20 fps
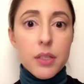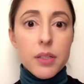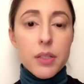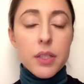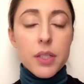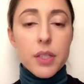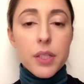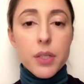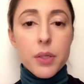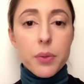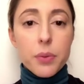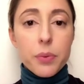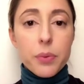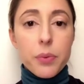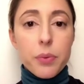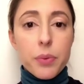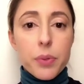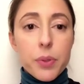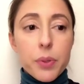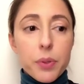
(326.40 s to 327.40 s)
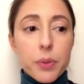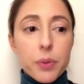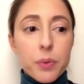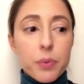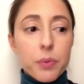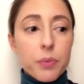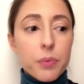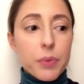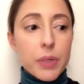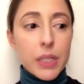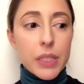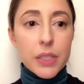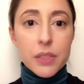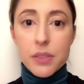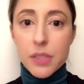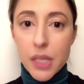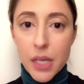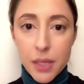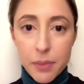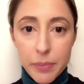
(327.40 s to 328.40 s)
through written
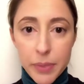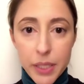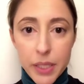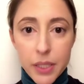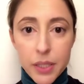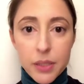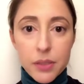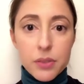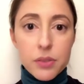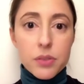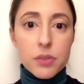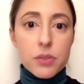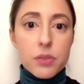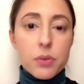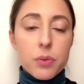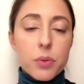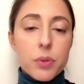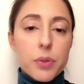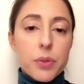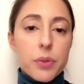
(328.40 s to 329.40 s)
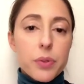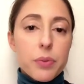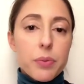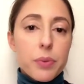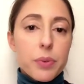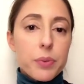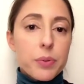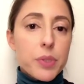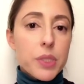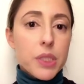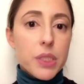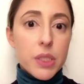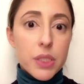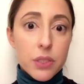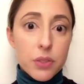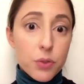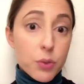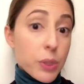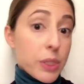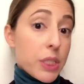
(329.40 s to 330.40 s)
assignments or through
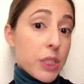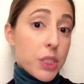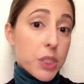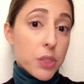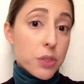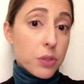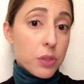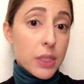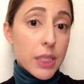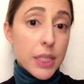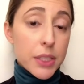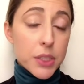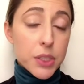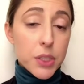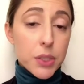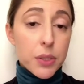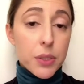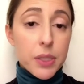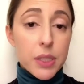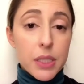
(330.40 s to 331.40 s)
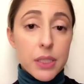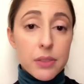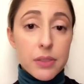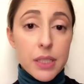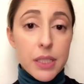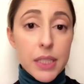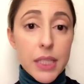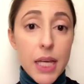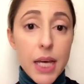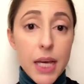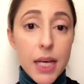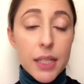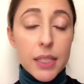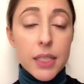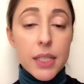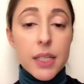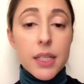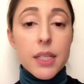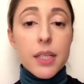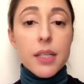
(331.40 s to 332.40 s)
traditional lecture and things like that,
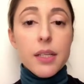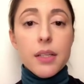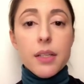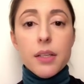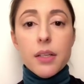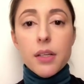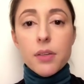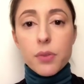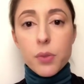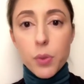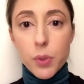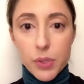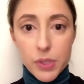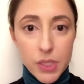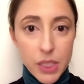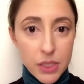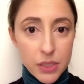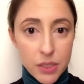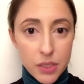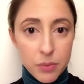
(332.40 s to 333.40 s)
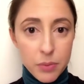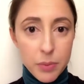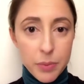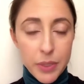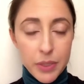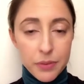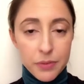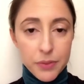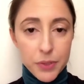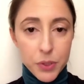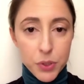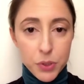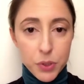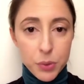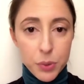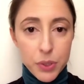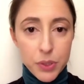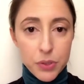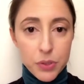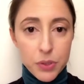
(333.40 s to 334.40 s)
of course that's going to be beneficial
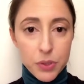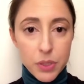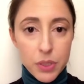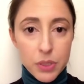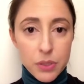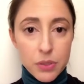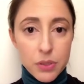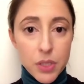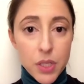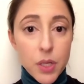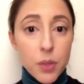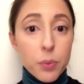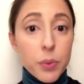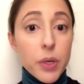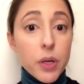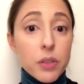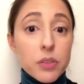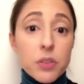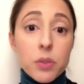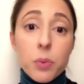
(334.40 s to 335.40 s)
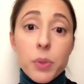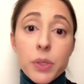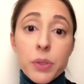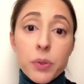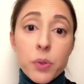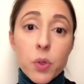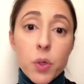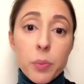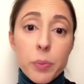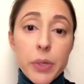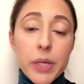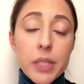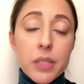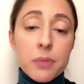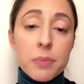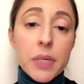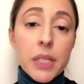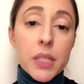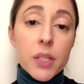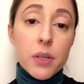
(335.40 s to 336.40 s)
to our students. We also want to incorporate
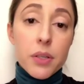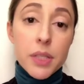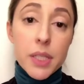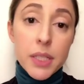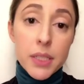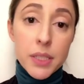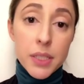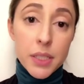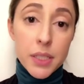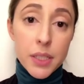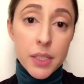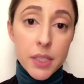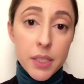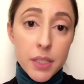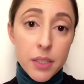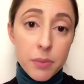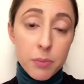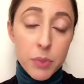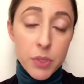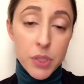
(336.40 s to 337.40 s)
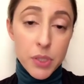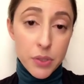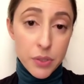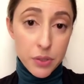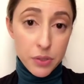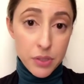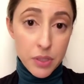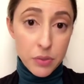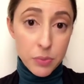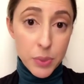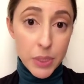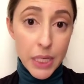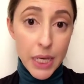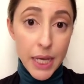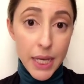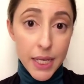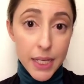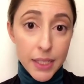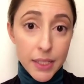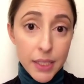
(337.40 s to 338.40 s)
as many authentic materials as we
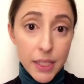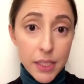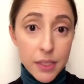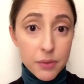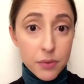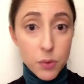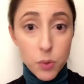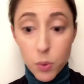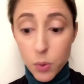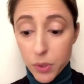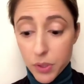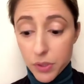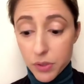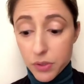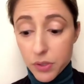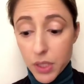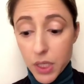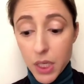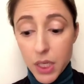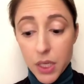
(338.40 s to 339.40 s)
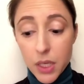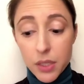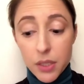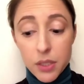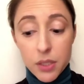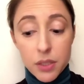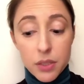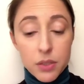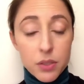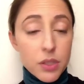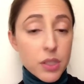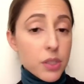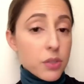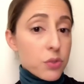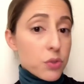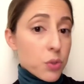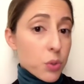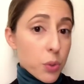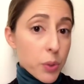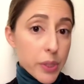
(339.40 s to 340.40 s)
can, and of course the
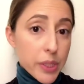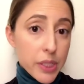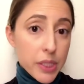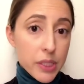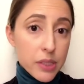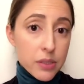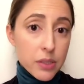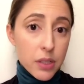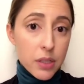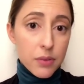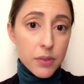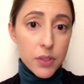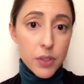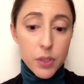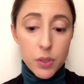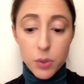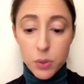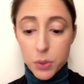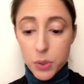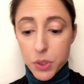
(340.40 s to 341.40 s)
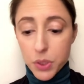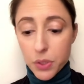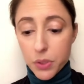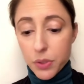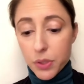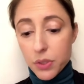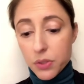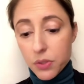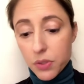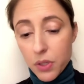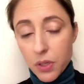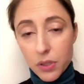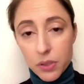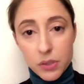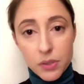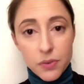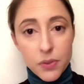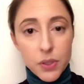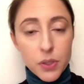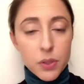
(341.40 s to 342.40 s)
stories of our culture, the
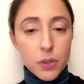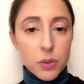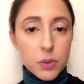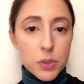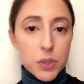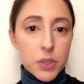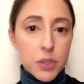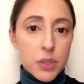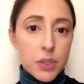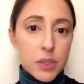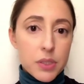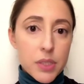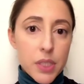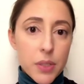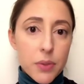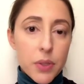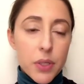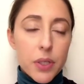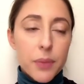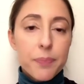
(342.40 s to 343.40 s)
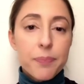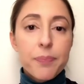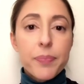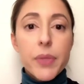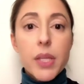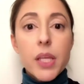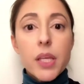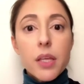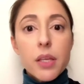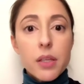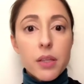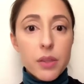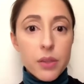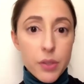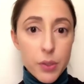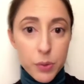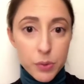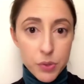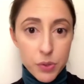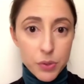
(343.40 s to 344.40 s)
songs of our culture, etc.
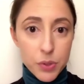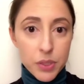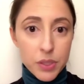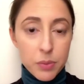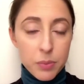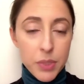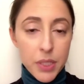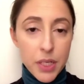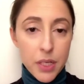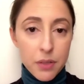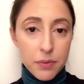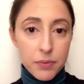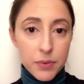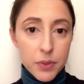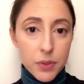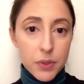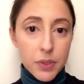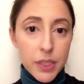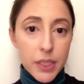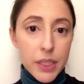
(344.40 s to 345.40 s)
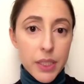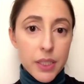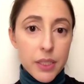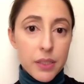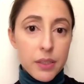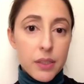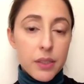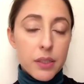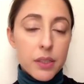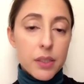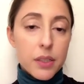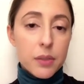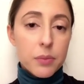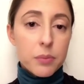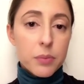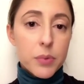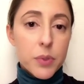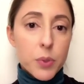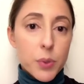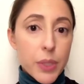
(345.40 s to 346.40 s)
Those are going to be helpful in
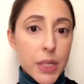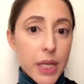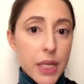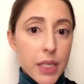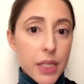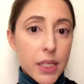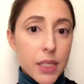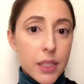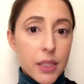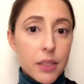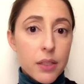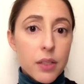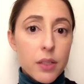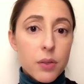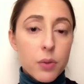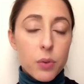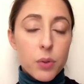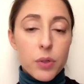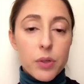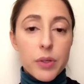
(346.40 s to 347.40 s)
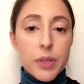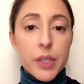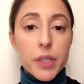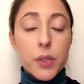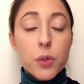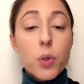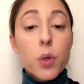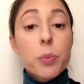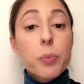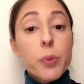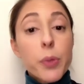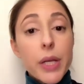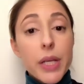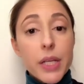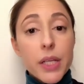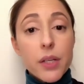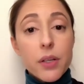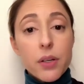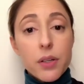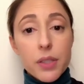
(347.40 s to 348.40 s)
creating or
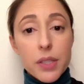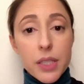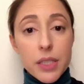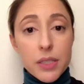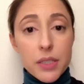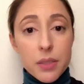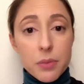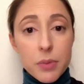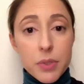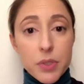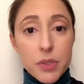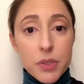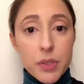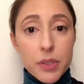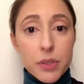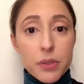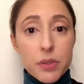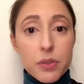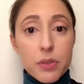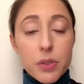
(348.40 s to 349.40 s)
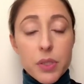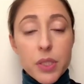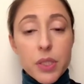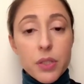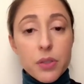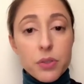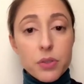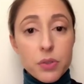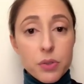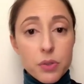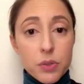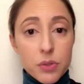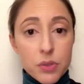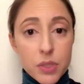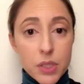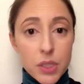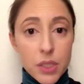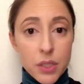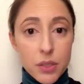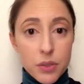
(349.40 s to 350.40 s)
incorporating authentic materials so that our students
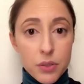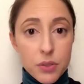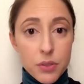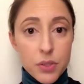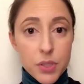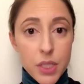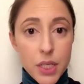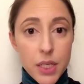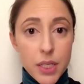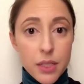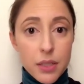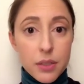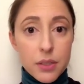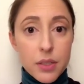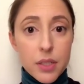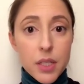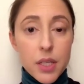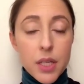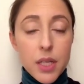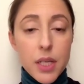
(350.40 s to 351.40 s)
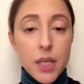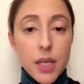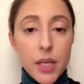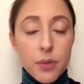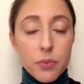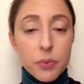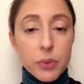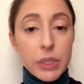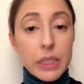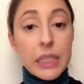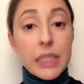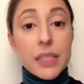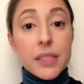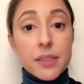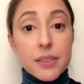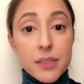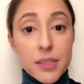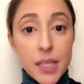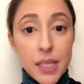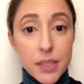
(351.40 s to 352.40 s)
can understand and really get a
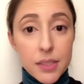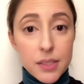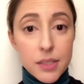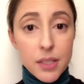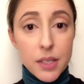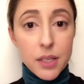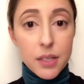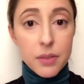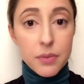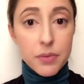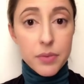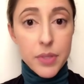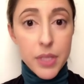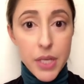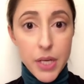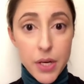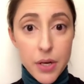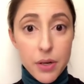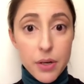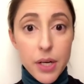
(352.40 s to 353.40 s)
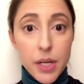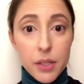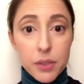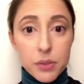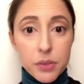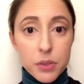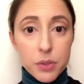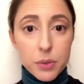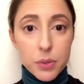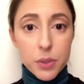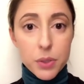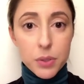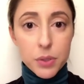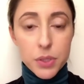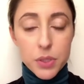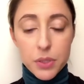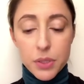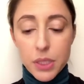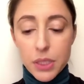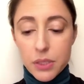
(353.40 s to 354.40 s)
sense of their L2
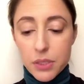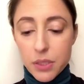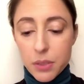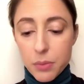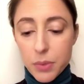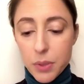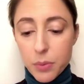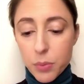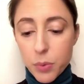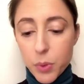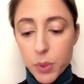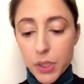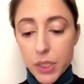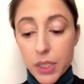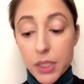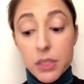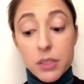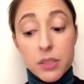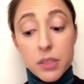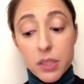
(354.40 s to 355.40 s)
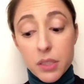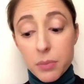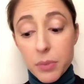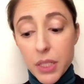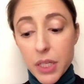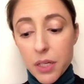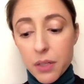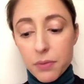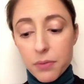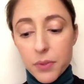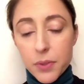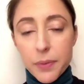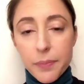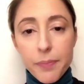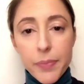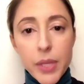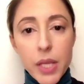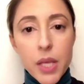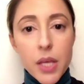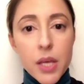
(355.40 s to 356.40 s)
culture. That's going to be important, and it's going to be helpful.
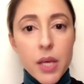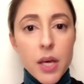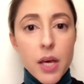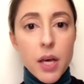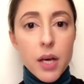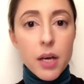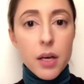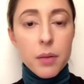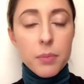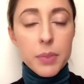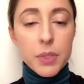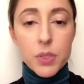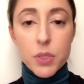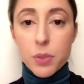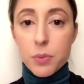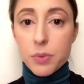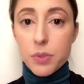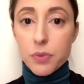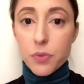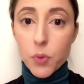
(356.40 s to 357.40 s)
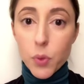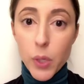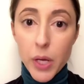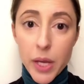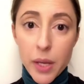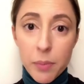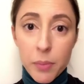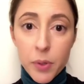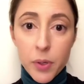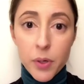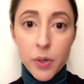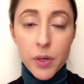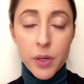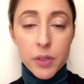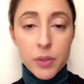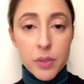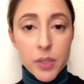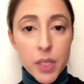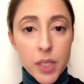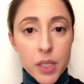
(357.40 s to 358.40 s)
In terms of grammar
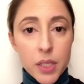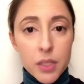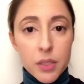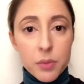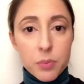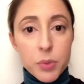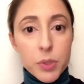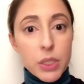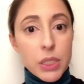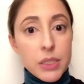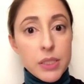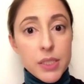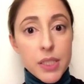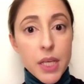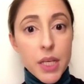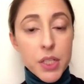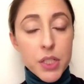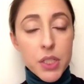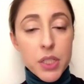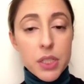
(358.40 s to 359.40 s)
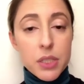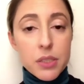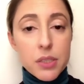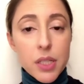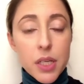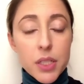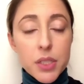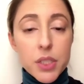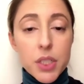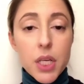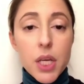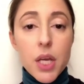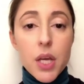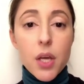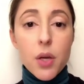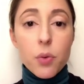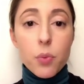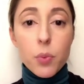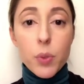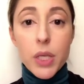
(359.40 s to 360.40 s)
and pronunciation and such,
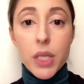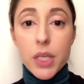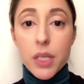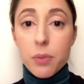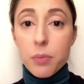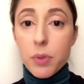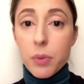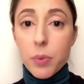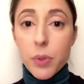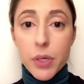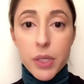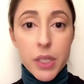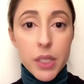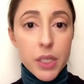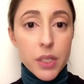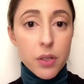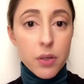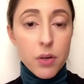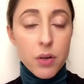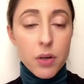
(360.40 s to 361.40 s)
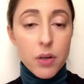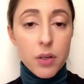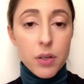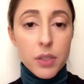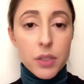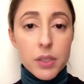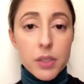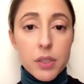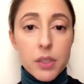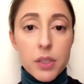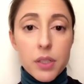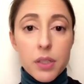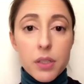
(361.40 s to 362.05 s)
we can be working on